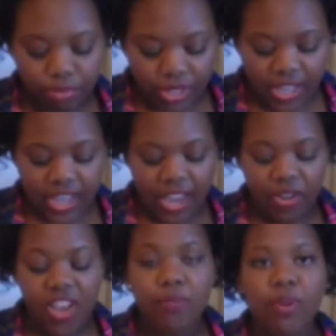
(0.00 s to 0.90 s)
But, like, I
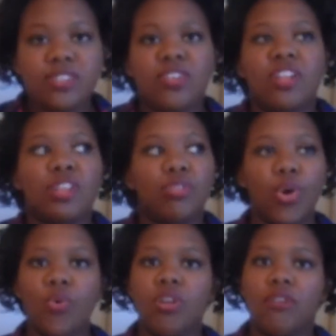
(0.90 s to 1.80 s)
don't have bras that are, like,
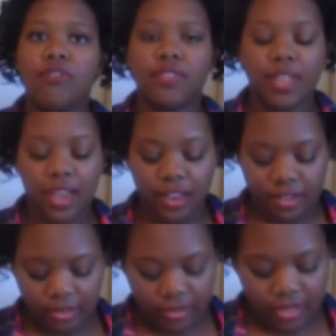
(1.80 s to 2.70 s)
low enough for
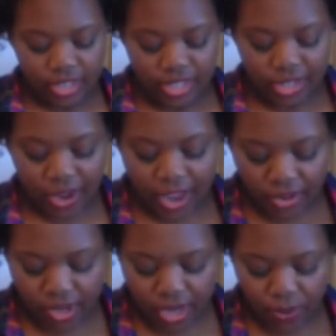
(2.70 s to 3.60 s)
that. So, I
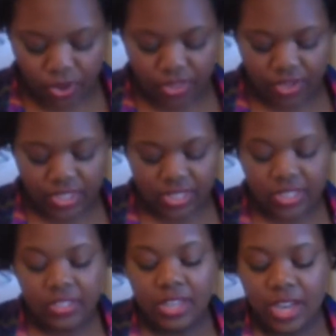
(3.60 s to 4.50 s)
don't know how to wear
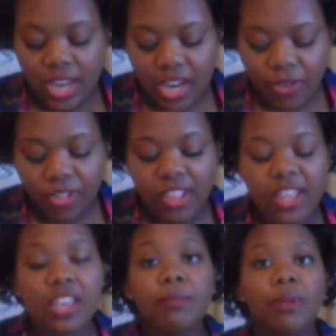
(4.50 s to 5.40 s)
this. I really
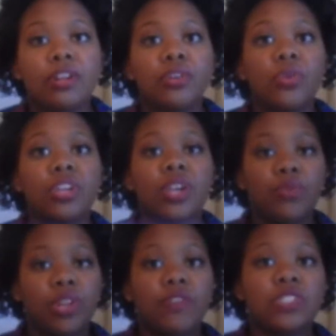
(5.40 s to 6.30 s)
like it, but I don't want to get
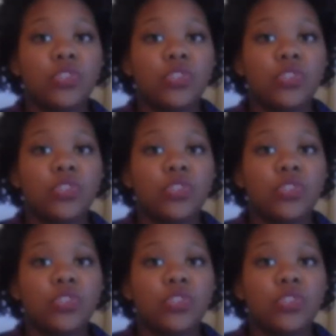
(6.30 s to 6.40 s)
rid of it.